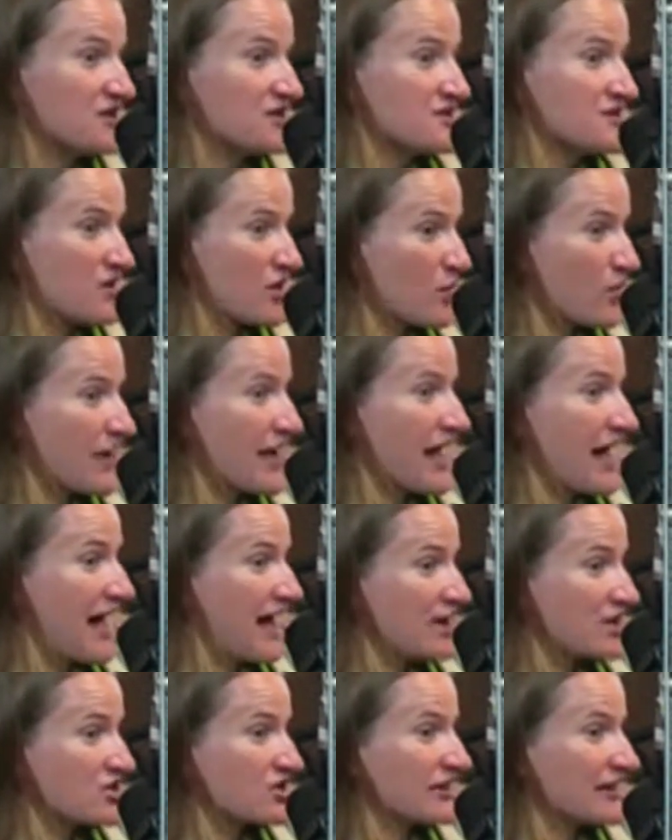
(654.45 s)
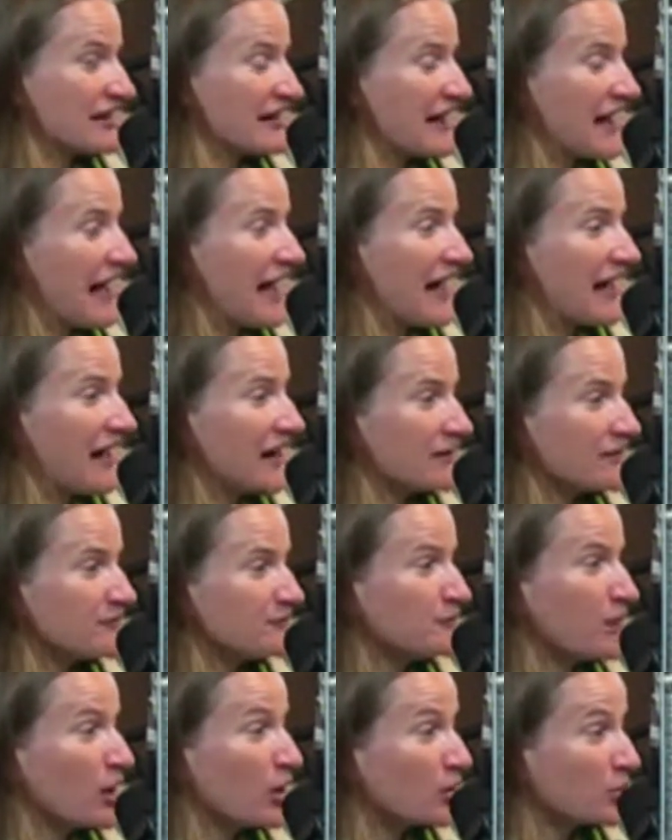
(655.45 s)
So we actually
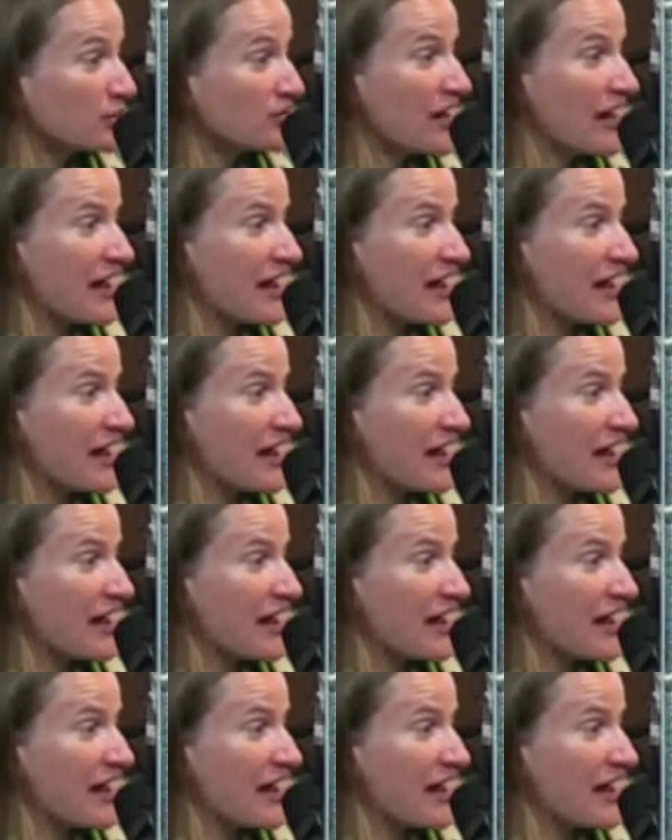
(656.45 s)
have both